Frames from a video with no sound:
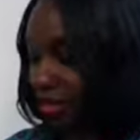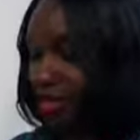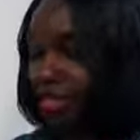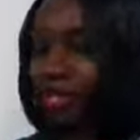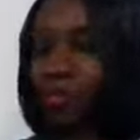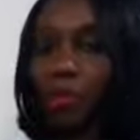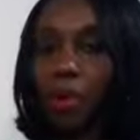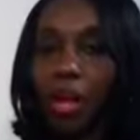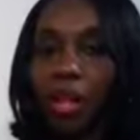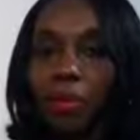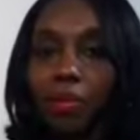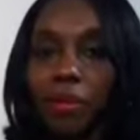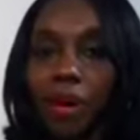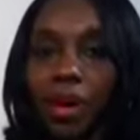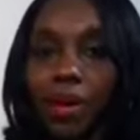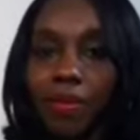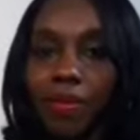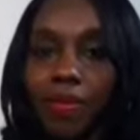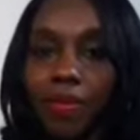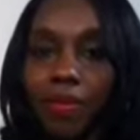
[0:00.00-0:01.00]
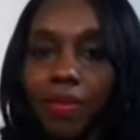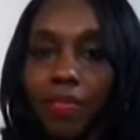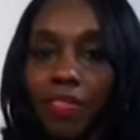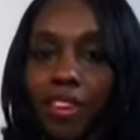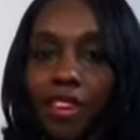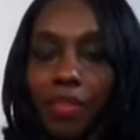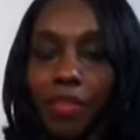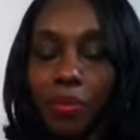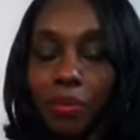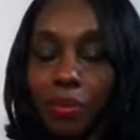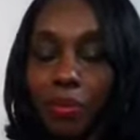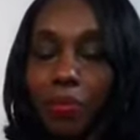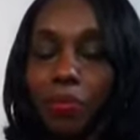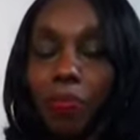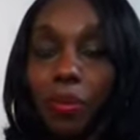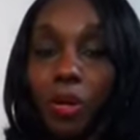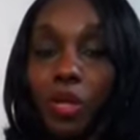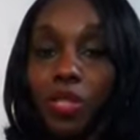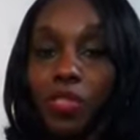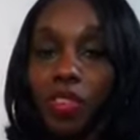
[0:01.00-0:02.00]
This is probably my
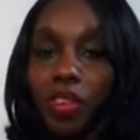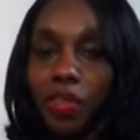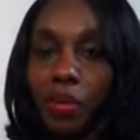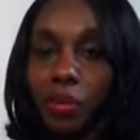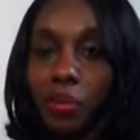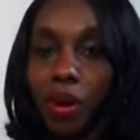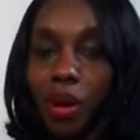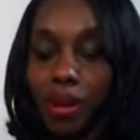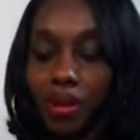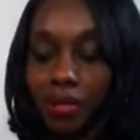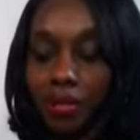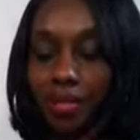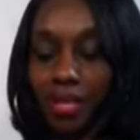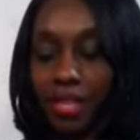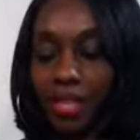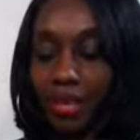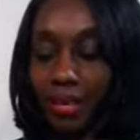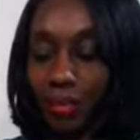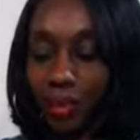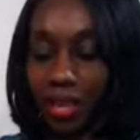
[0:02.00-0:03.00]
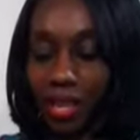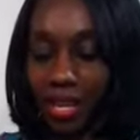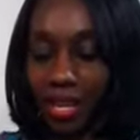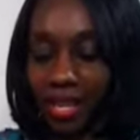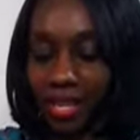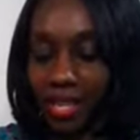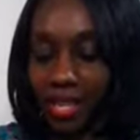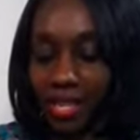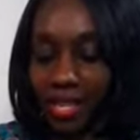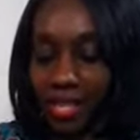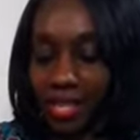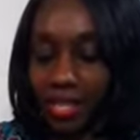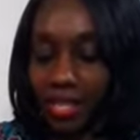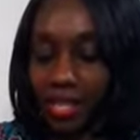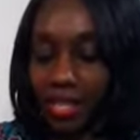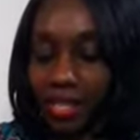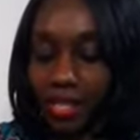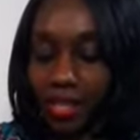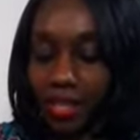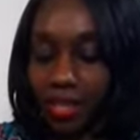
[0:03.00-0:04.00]
most favorite part of the ingredient is
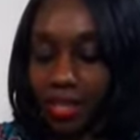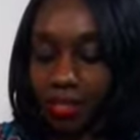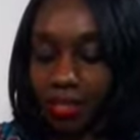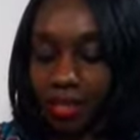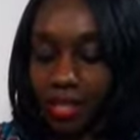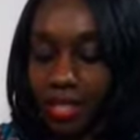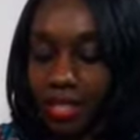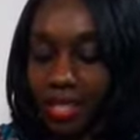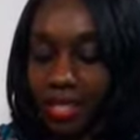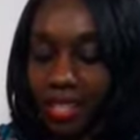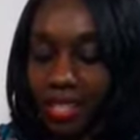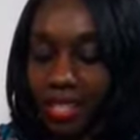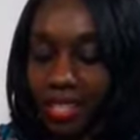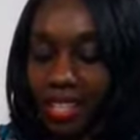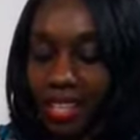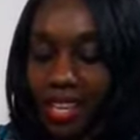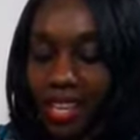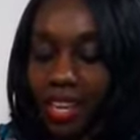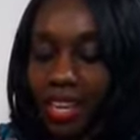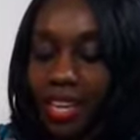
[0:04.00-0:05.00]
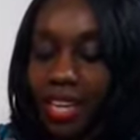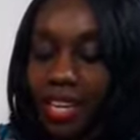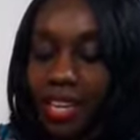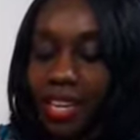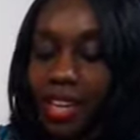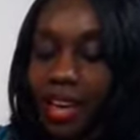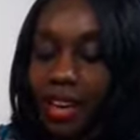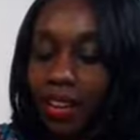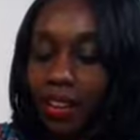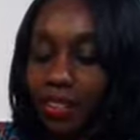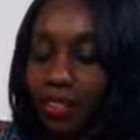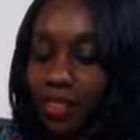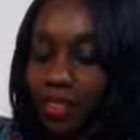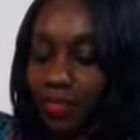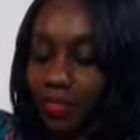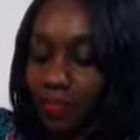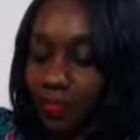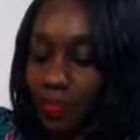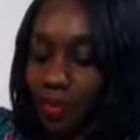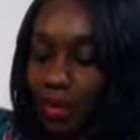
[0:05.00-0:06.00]
the chili flakes. Now,
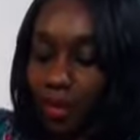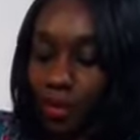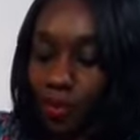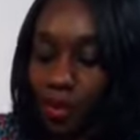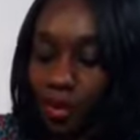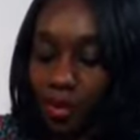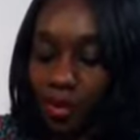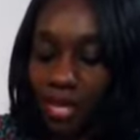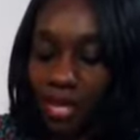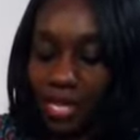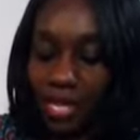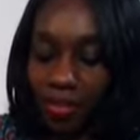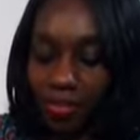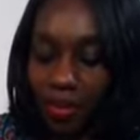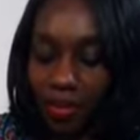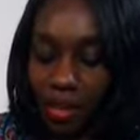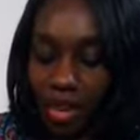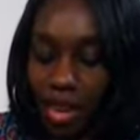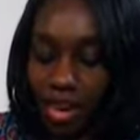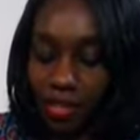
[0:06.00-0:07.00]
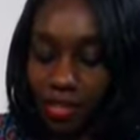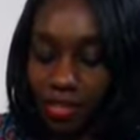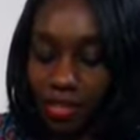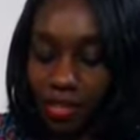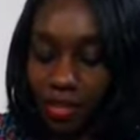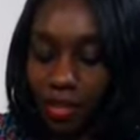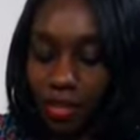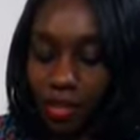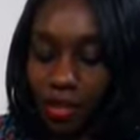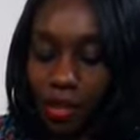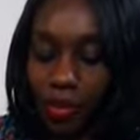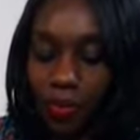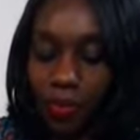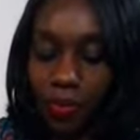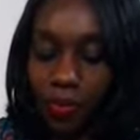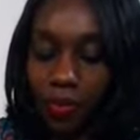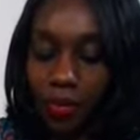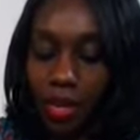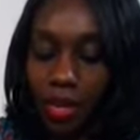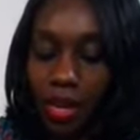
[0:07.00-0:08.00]
when you get this from the Asian store,
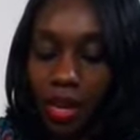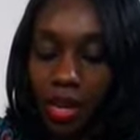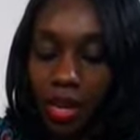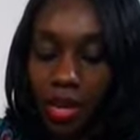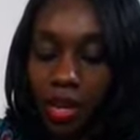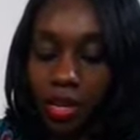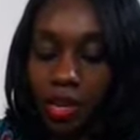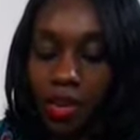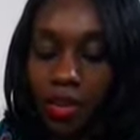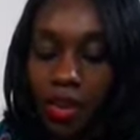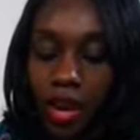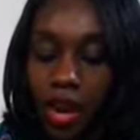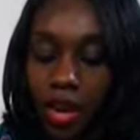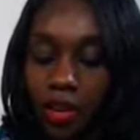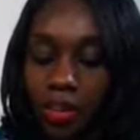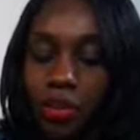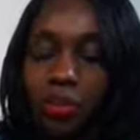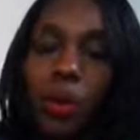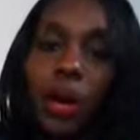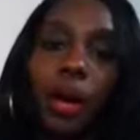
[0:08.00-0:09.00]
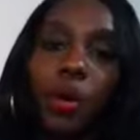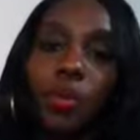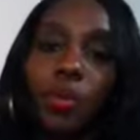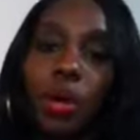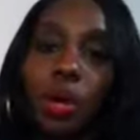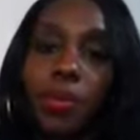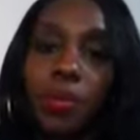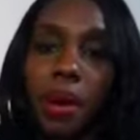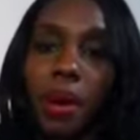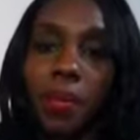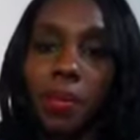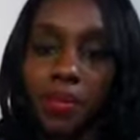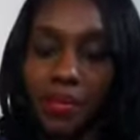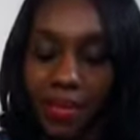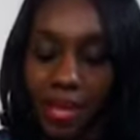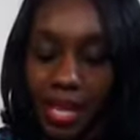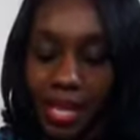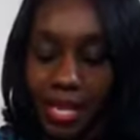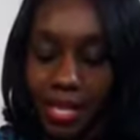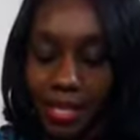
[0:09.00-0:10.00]
you know how you buy red pepper
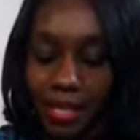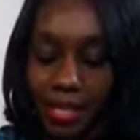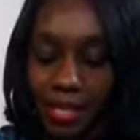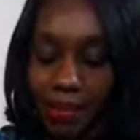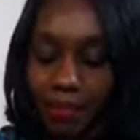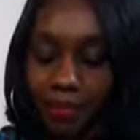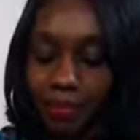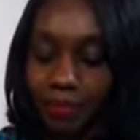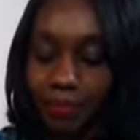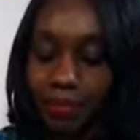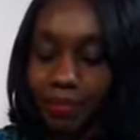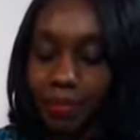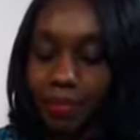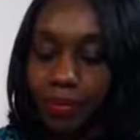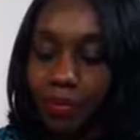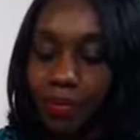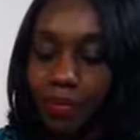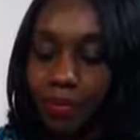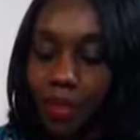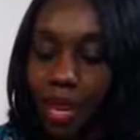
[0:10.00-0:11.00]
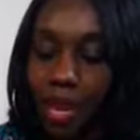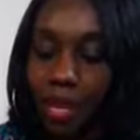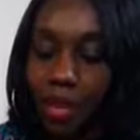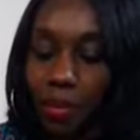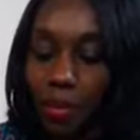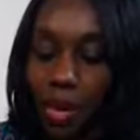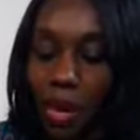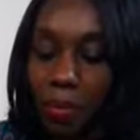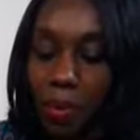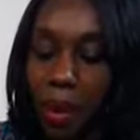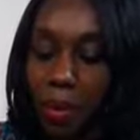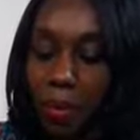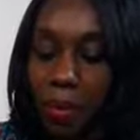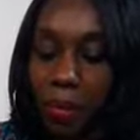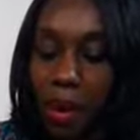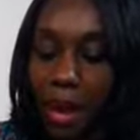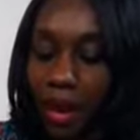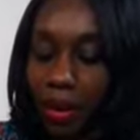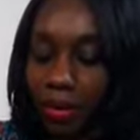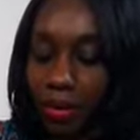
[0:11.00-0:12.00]
flakes and the red pepper
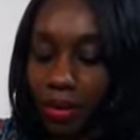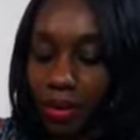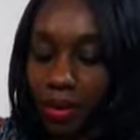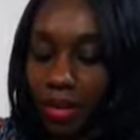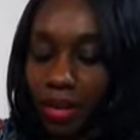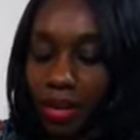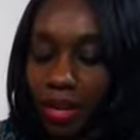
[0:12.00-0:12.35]
powder?